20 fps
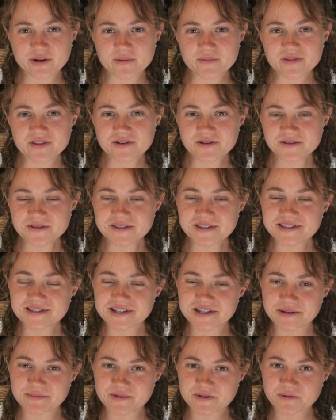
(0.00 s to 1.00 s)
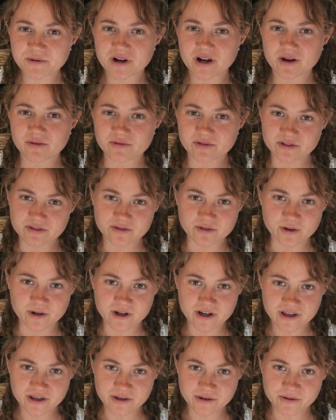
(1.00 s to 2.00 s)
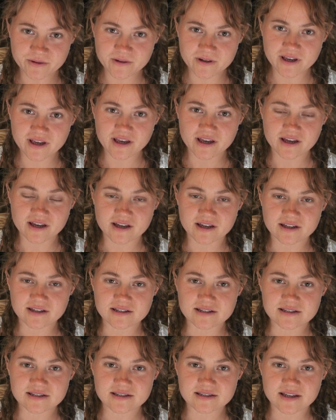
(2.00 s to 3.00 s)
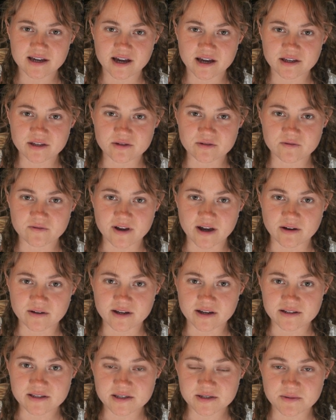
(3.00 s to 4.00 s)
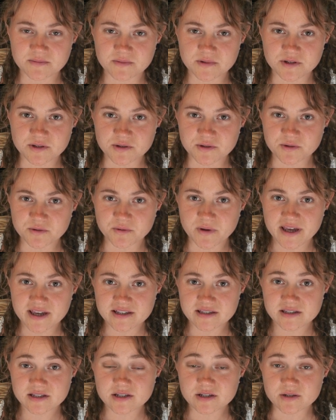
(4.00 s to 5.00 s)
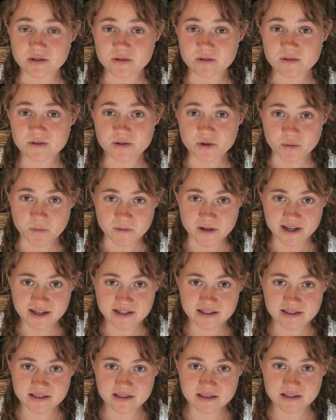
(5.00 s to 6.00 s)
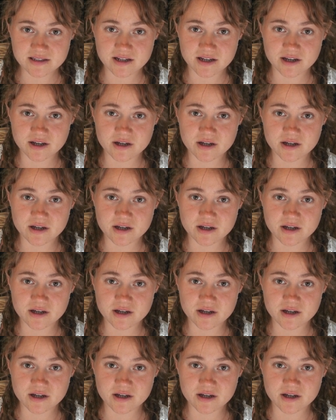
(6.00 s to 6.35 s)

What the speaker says: hope those tips were helpful for you and that you found out some new ways to use soap nuts.